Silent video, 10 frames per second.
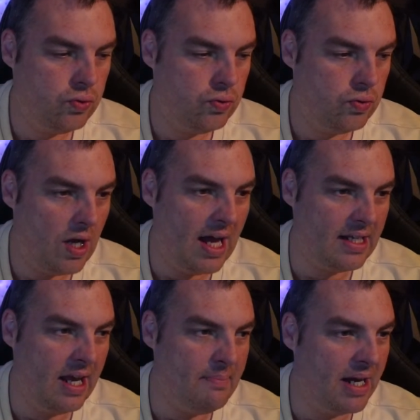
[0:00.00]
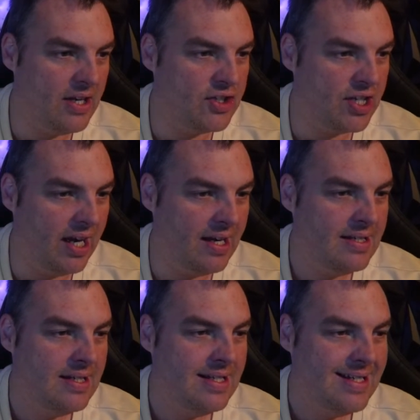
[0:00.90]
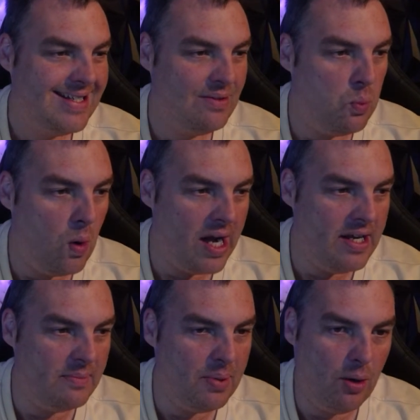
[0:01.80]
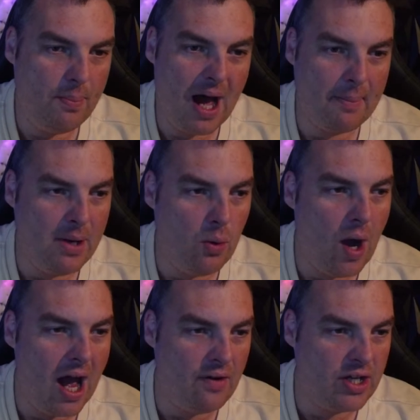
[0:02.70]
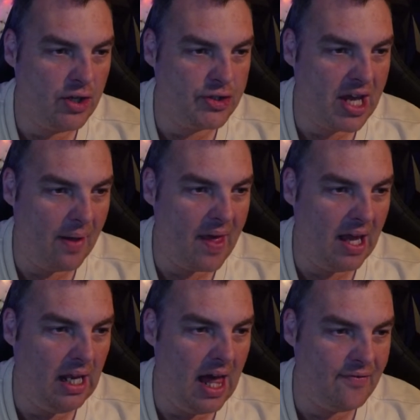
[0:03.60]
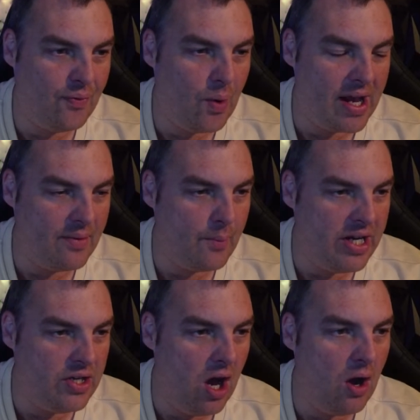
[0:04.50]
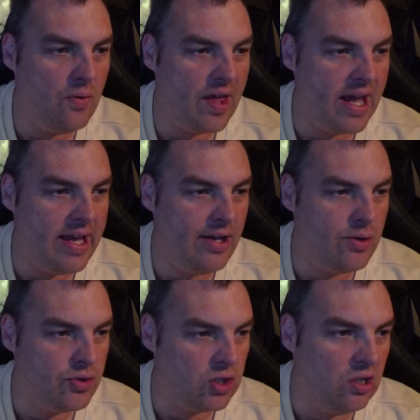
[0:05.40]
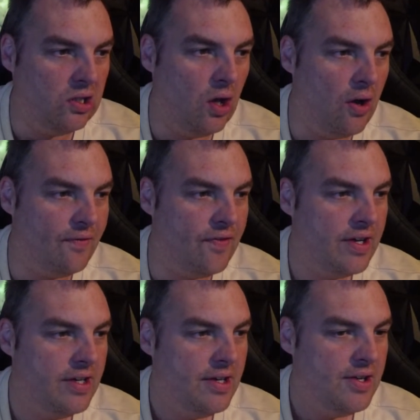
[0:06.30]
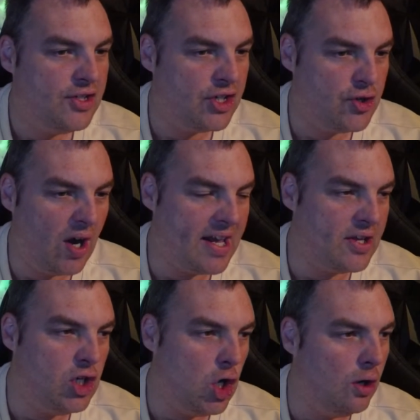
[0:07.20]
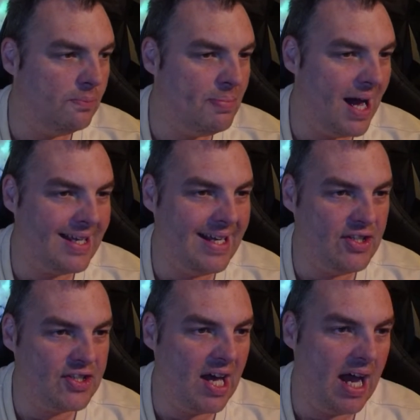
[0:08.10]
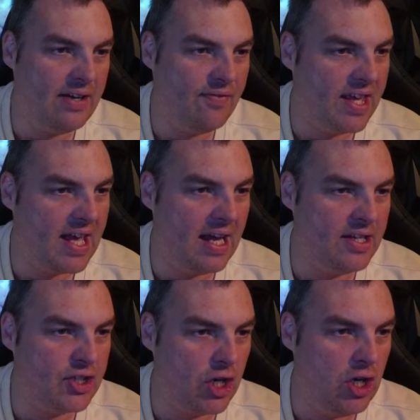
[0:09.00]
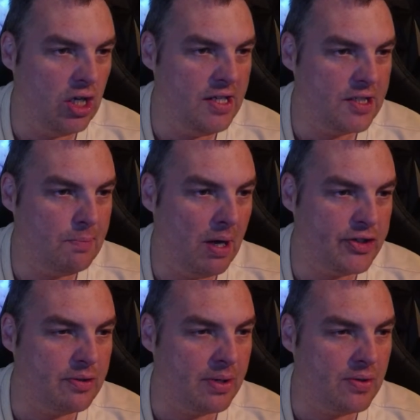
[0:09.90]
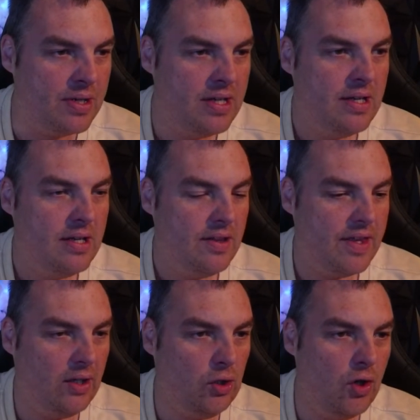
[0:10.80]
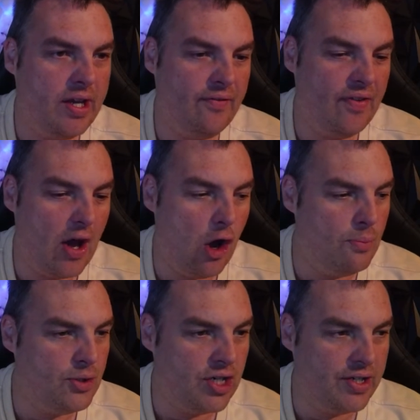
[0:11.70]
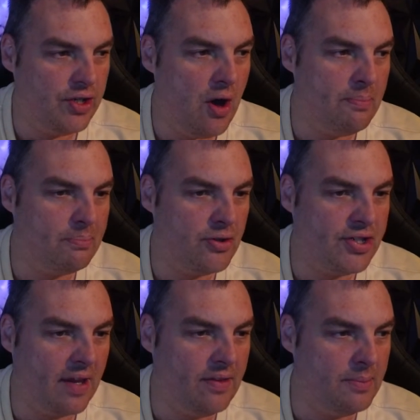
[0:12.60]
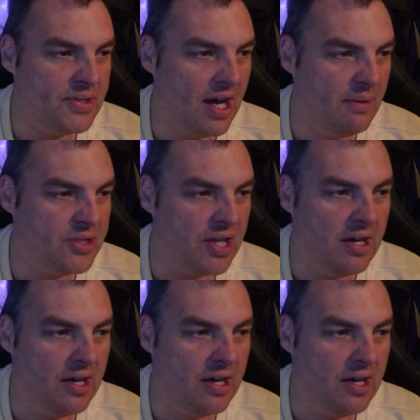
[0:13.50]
Adelaide managed to win the ball back. Milwera goes down that left wing. We know the Eagles love to try and cut back inside if they can as early as possible. They're looking for that option. None present themselves there.